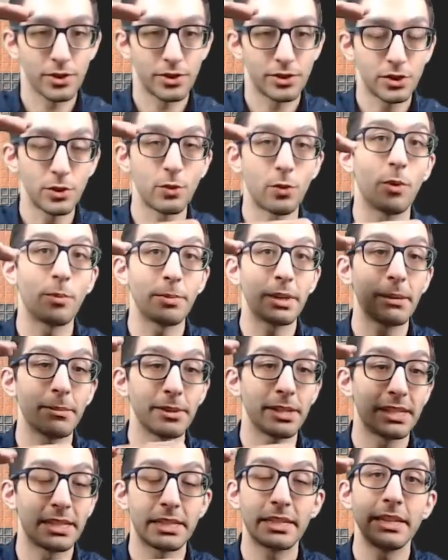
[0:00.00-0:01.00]
you won't be able
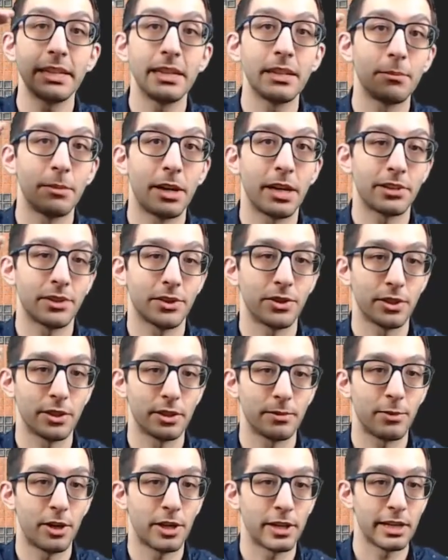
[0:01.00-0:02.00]
to see the monsters
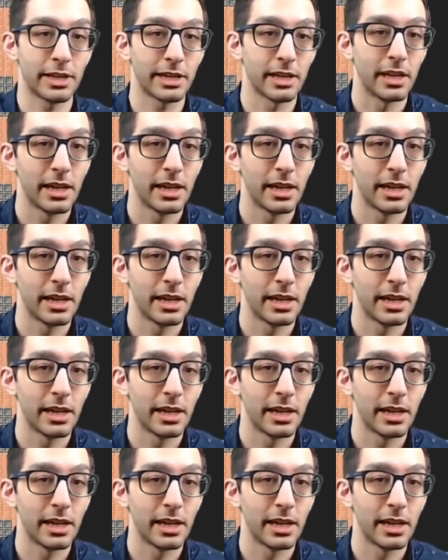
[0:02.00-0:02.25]
spawning.